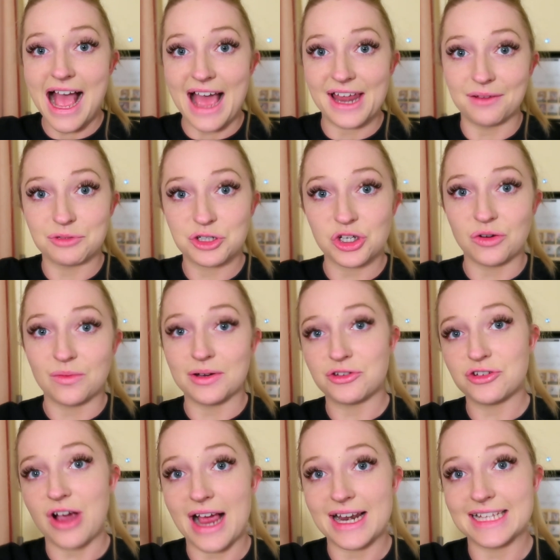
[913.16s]
and I'm sure we'll
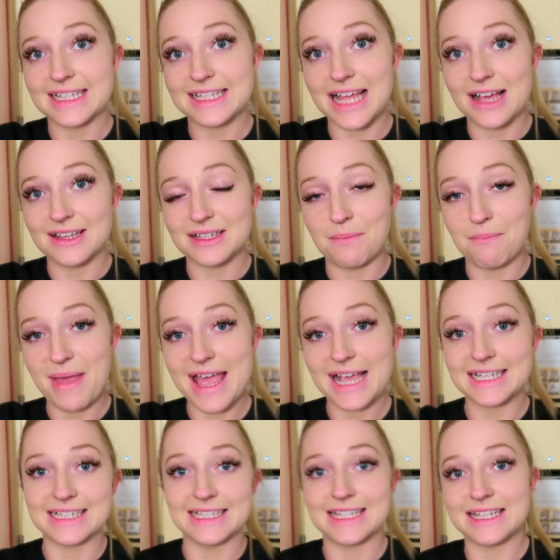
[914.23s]
try and insert some
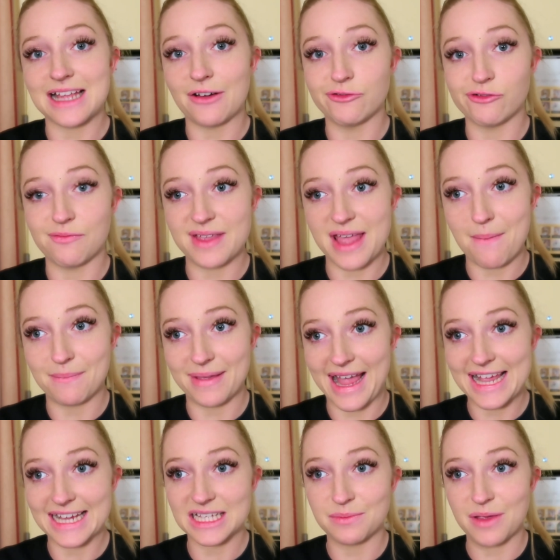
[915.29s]
pics and stuff from the N B
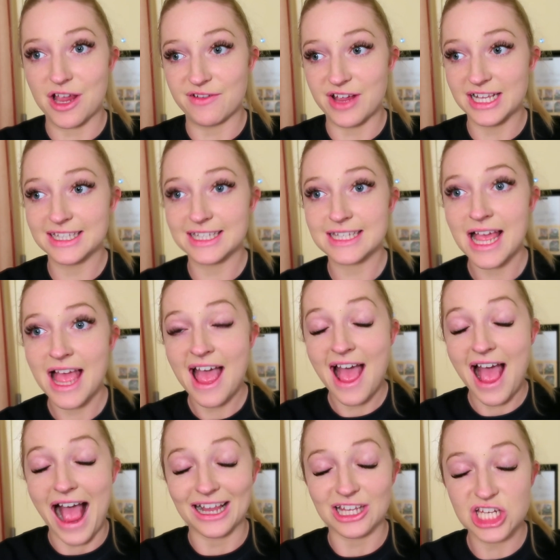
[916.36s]
A Experience
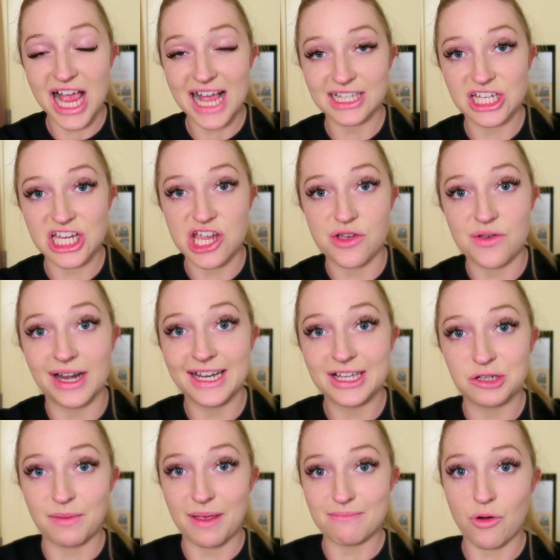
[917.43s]
and chat to you a
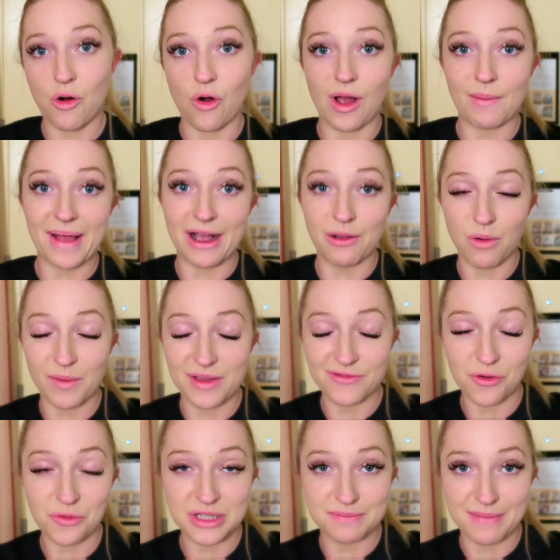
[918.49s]
little bit more about what we
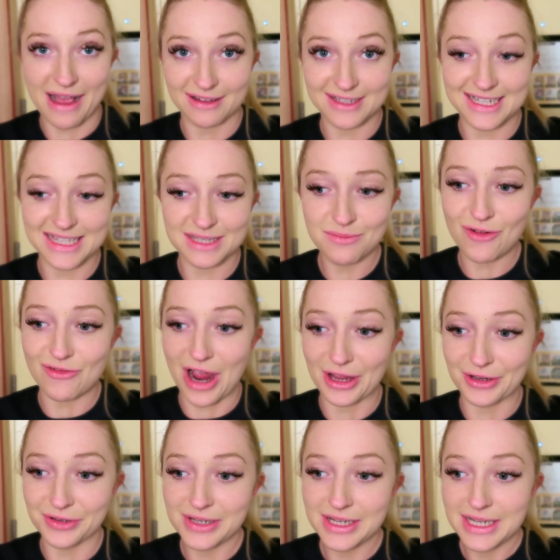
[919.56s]
thought about it
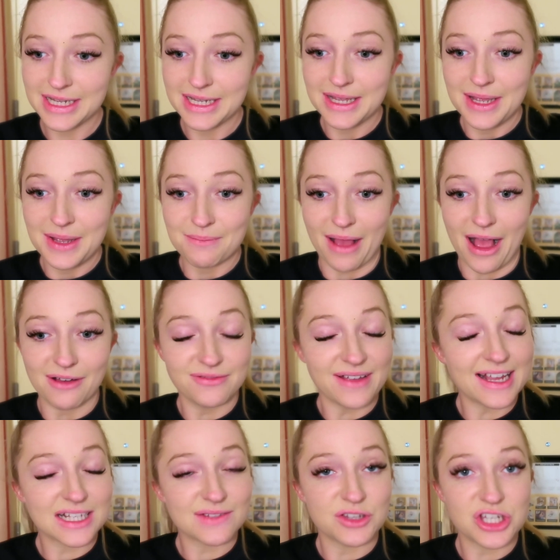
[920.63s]
tomorrow. But
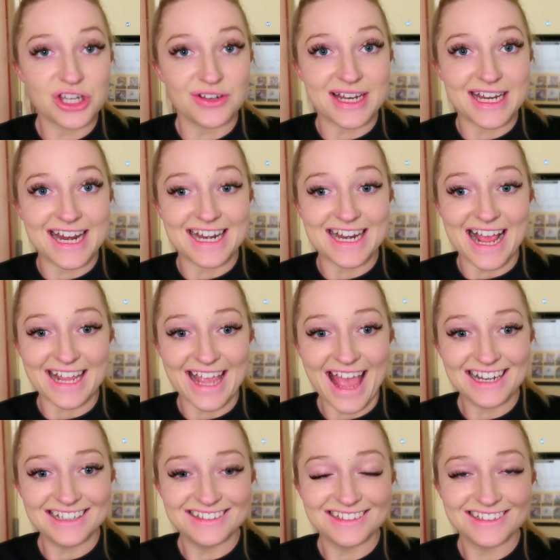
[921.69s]
thanks for tuning in
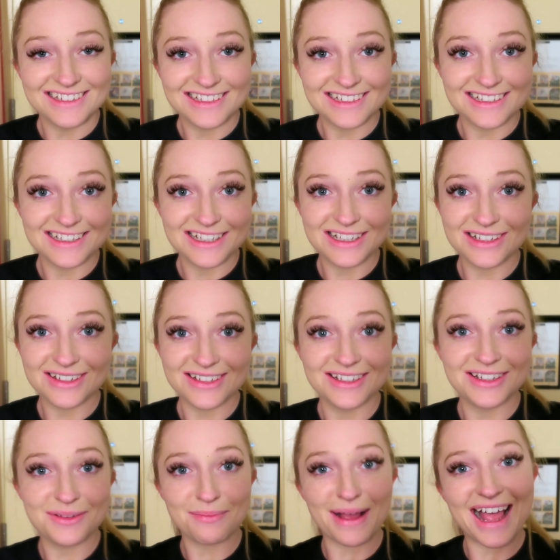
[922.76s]
again.
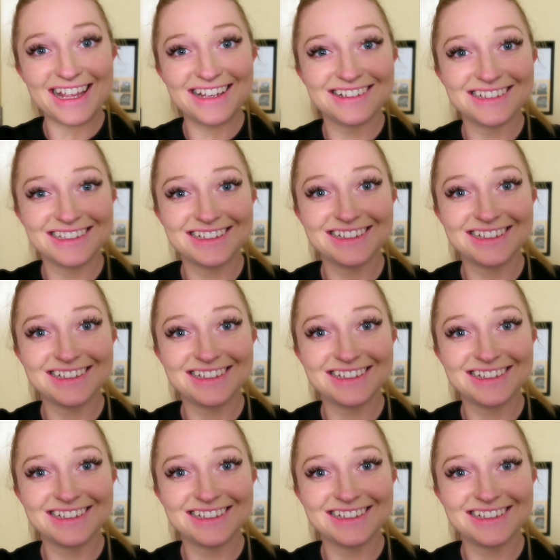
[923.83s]
Bye.